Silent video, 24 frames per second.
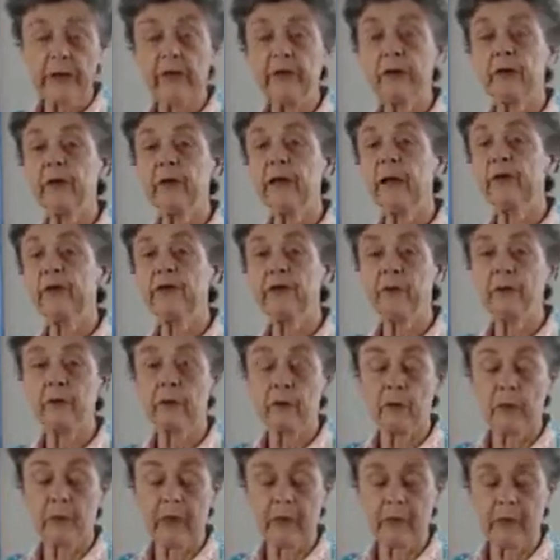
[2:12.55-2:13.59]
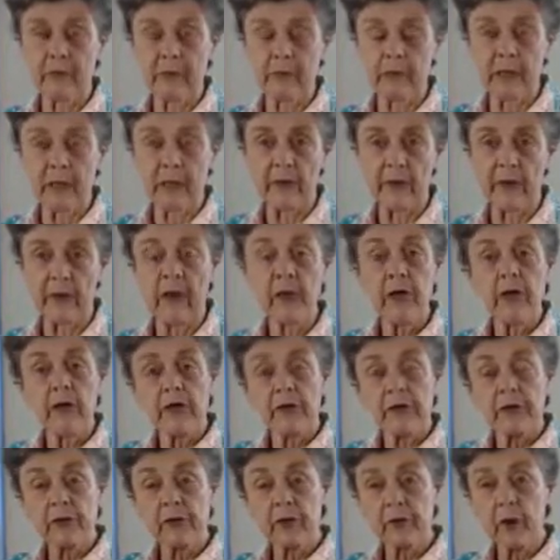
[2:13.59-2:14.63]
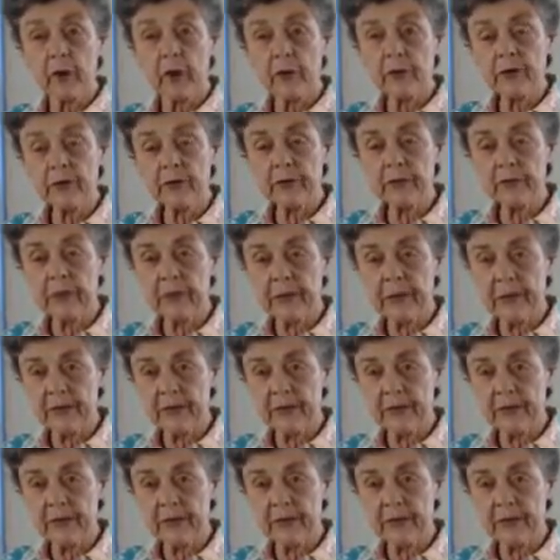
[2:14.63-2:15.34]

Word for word: and you're going to have some grains probably. So they're always going to be